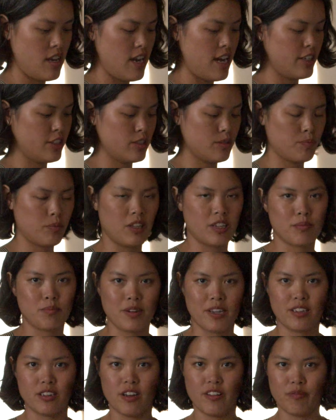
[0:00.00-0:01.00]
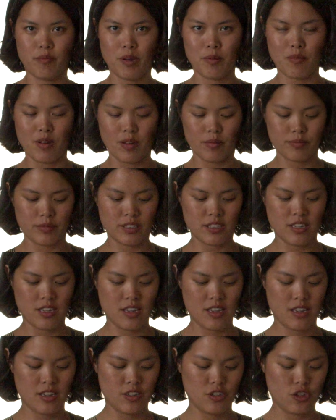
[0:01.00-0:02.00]
I just plucked mine off my mom's
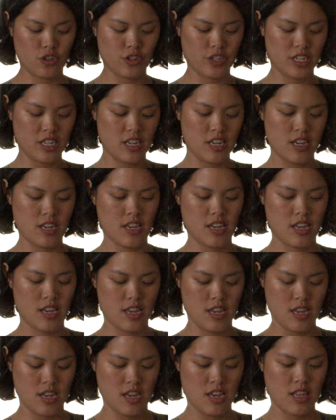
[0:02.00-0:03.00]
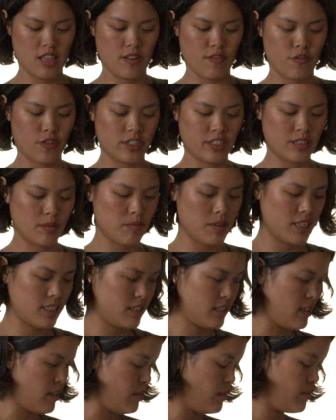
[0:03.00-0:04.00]
tree and then freeze them
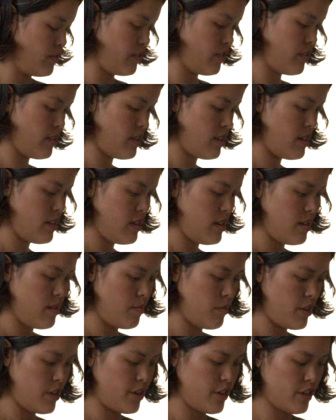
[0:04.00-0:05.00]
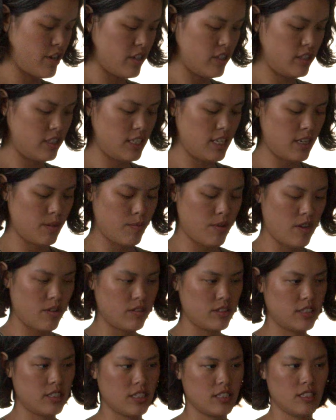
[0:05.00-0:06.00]
myself. But yeah, you're gonna take
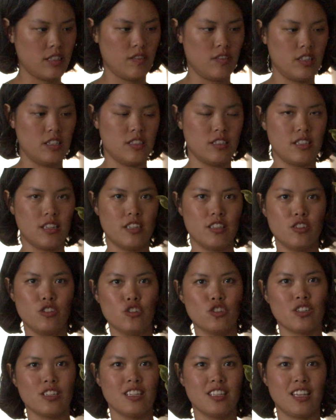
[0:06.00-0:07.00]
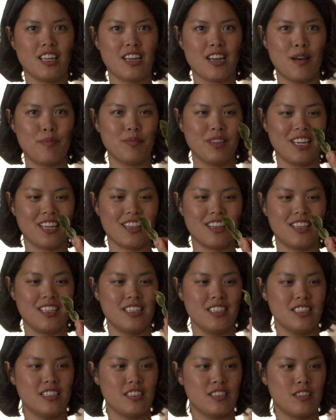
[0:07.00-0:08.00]
about 6 of these, and usually they come like
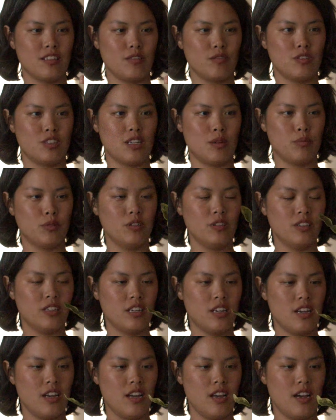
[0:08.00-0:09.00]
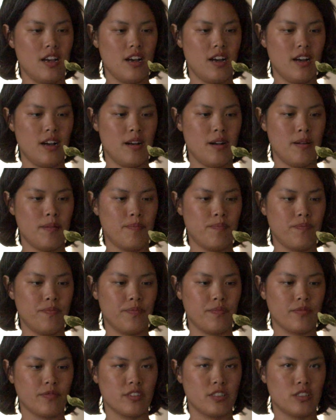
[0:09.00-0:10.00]
this, so double.
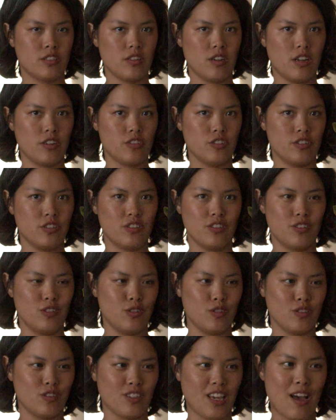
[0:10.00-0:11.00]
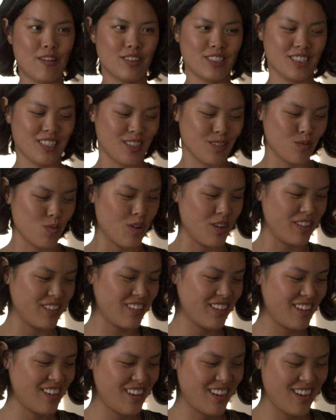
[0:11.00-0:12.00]
So I'll just count this as 1.